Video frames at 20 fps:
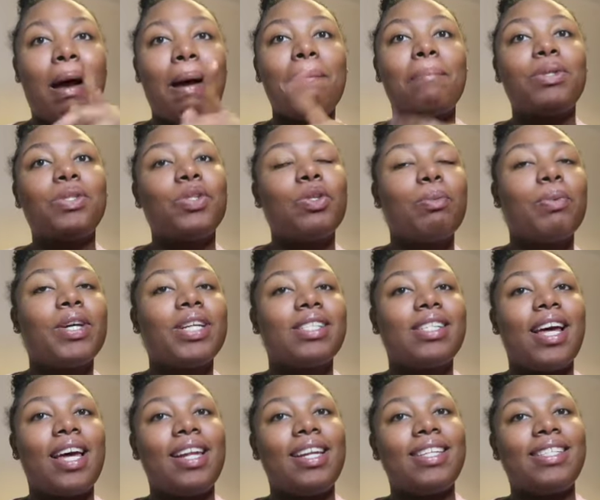I'm super
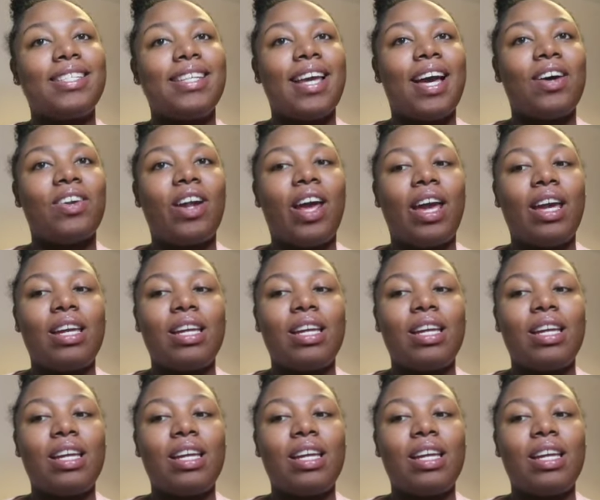excited to see how that